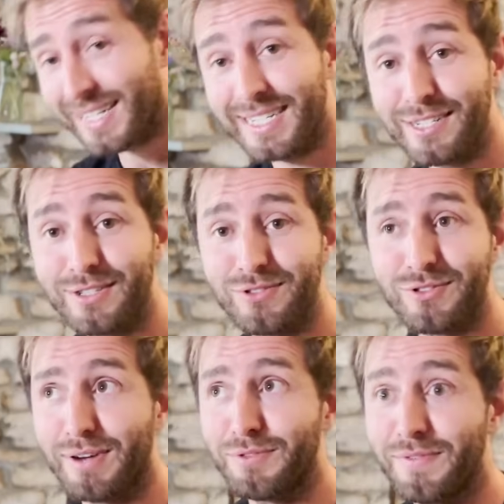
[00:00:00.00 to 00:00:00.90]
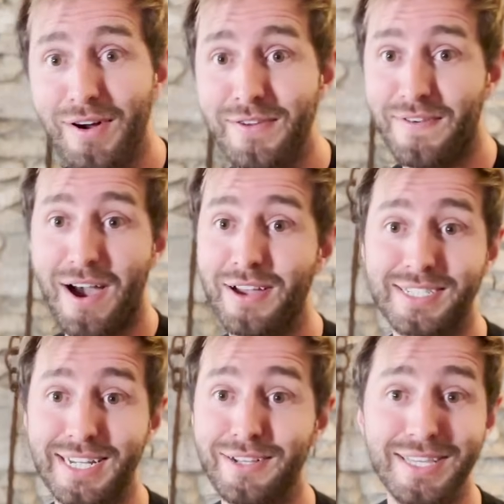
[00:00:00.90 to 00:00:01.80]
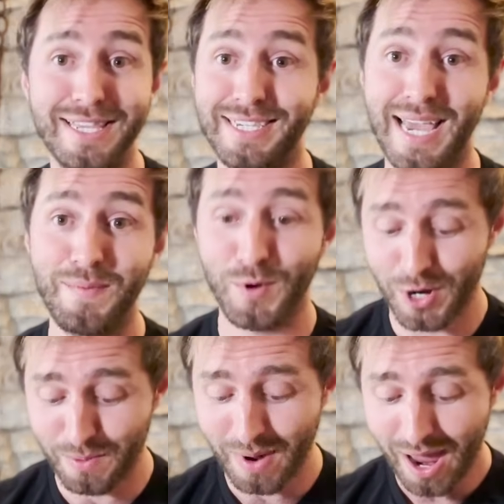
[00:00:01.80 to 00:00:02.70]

I didn't travel very far, still in the same room.